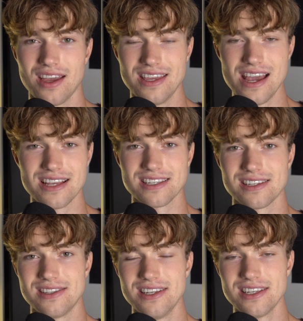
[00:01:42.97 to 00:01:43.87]
Yes,
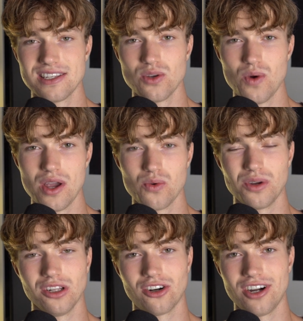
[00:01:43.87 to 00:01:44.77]
this is the way
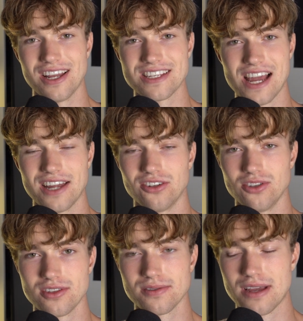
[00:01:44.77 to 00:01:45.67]
we learn as
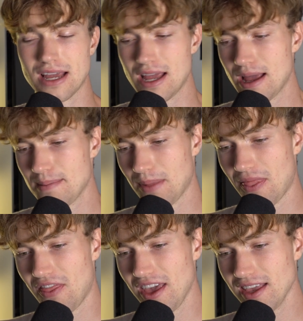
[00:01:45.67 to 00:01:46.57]
adults. But
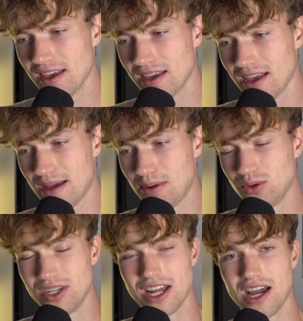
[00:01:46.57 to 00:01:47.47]
think about
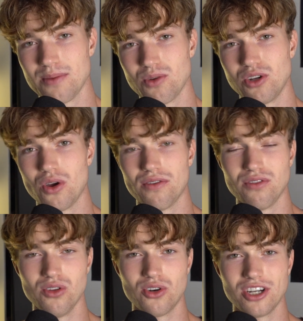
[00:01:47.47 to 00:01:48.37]
the time when you have
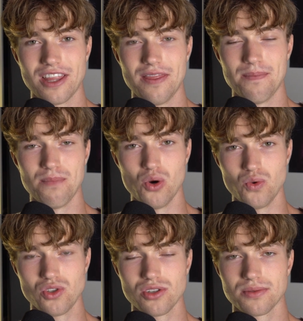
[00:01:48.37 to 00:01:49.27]
learned the
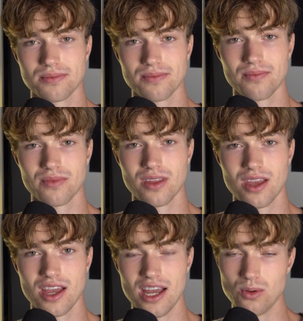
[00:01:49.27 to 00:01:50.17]
most.
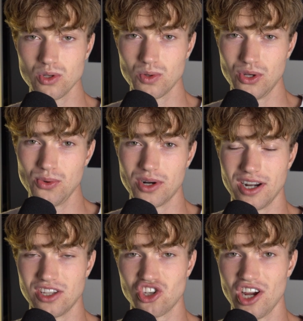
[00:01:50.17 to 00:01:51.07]
It was when you were
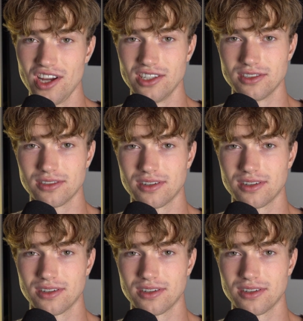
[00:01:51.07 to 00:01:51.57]
a child.